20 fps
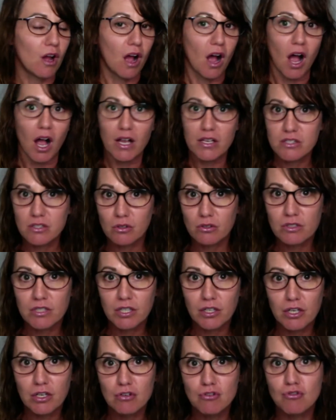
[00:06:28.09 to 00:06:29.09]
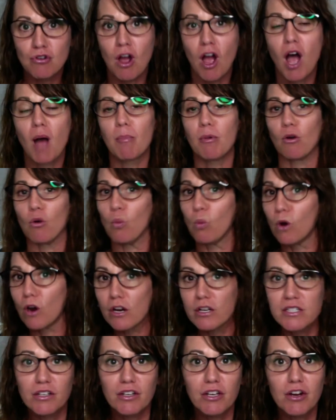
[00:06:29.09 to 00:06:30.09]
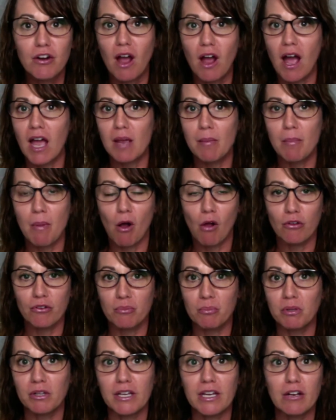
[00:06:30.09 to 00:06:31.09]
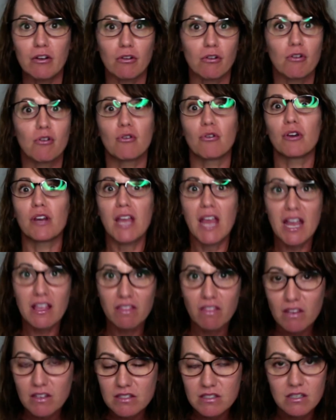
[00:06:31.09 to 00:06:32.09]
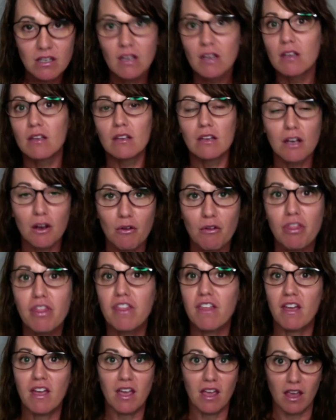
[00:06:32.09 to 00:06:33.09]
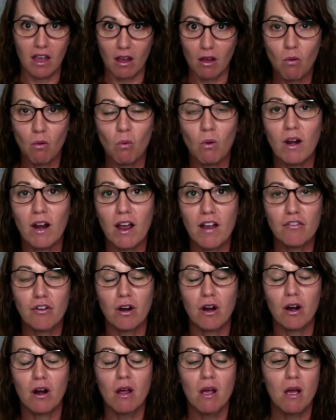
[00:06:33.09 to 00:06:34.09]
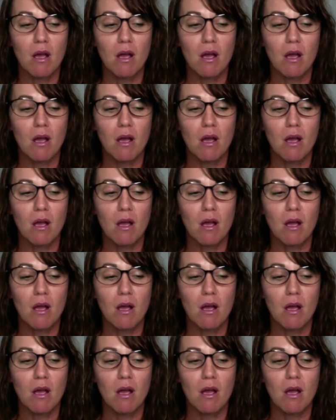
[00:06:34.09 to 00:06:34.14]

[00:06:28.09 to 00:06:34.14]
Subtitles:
hustle till you drop or work till your eyeballs bleed or create this, thing, whatever.